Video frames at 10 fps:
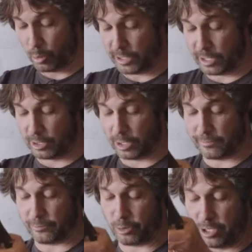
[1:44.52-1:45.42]
what you can
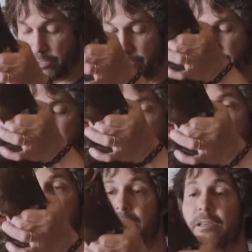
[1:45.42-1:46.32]
look for
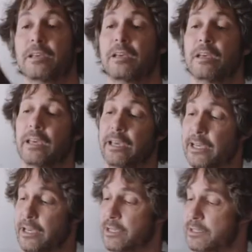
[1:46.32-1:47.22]

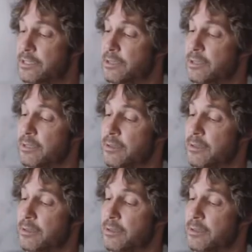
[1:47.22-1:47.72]
is